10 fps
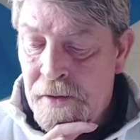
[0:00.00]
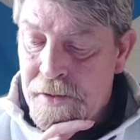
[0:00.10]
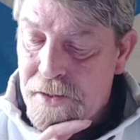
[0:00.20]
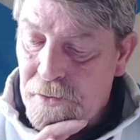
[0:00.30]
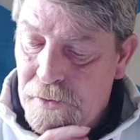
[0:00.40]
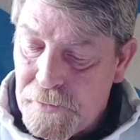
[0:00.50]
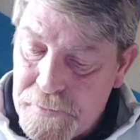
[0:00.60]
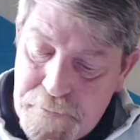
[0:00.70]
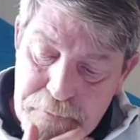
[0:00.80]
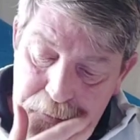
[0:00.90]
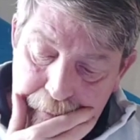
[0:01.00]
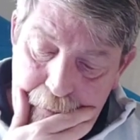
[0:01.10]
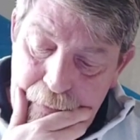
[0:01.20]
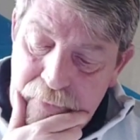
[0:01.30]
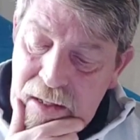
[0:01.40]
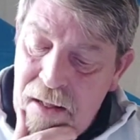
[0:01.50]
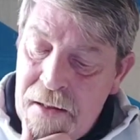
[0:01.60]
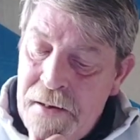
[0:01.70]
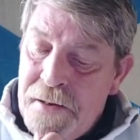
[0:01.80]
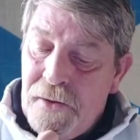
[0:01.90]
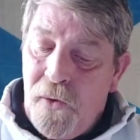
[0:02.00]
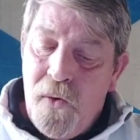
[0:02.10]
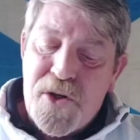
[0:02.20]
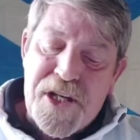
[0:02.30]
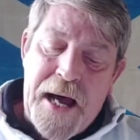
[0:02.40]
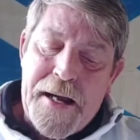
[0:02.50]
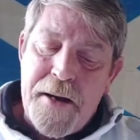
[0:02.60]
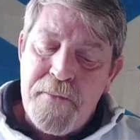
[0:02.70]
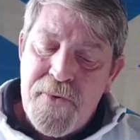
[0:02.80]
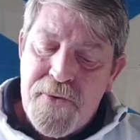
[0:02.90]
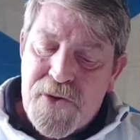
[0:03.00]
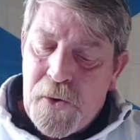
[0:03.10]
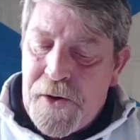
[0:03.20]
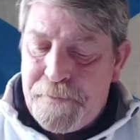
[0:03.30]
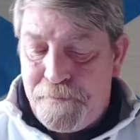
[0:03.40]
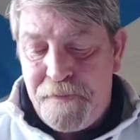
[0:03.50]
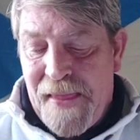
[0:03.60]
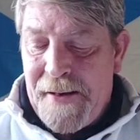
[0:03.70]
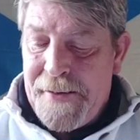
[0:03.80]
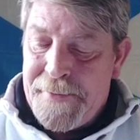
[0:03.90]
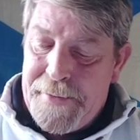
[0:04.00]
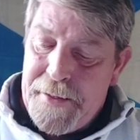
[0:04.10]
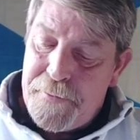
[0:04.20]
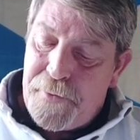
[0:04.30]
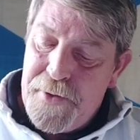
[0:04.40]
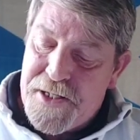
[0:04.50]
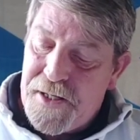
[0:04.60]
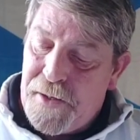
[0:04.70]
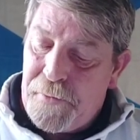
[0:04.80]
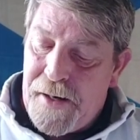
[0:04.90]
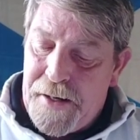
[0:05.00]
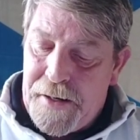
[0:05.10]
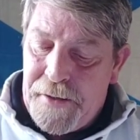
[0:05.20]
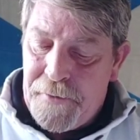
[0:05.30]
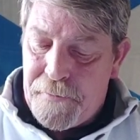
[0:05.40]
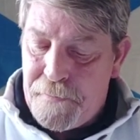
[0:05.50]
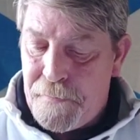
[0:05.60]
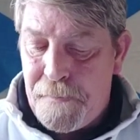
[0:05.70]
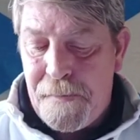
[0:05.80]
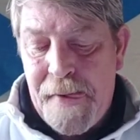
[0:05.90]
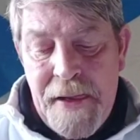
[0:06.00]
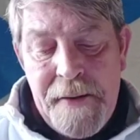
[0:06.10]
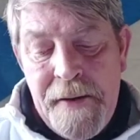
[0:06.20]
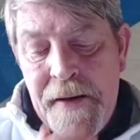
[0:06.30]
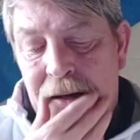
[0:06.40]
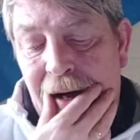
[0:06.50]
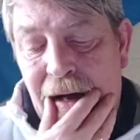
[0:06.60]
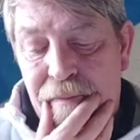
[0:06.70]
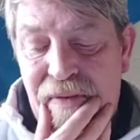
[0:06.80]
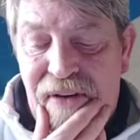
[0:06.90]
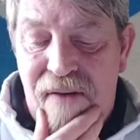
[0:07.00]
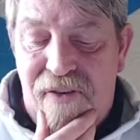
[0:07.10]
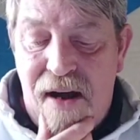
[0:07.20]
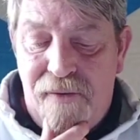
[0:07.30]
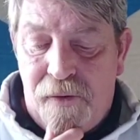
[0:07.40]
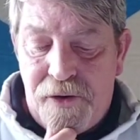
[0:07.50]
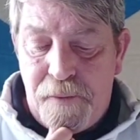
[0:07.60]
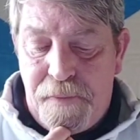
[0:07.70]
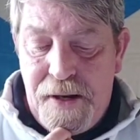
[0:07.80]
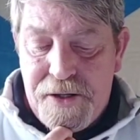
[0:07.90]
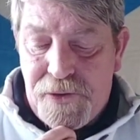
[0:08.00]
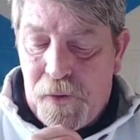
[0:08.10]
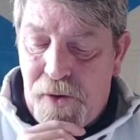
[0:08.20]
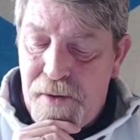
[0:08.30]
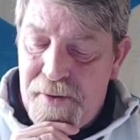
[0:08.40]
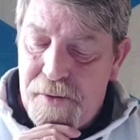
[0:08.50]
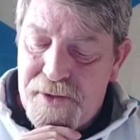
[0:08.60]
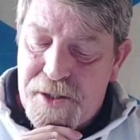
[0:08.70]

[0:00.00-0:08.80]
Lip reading: So the whole saga moves on into the police inquiry, you know. They've got 500-page document that was